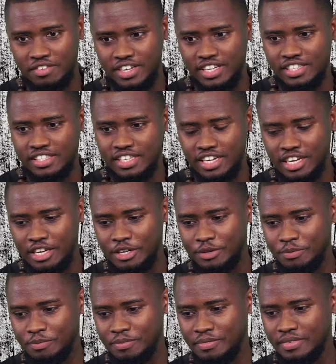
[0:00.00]
years.
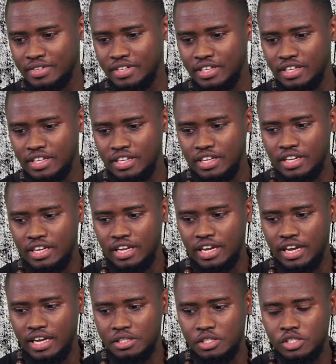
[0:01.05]

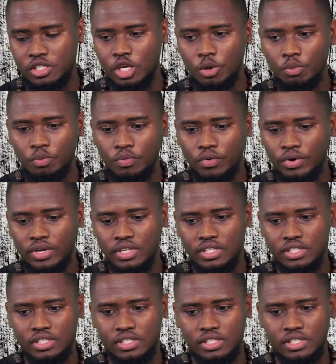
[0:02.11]
At some point,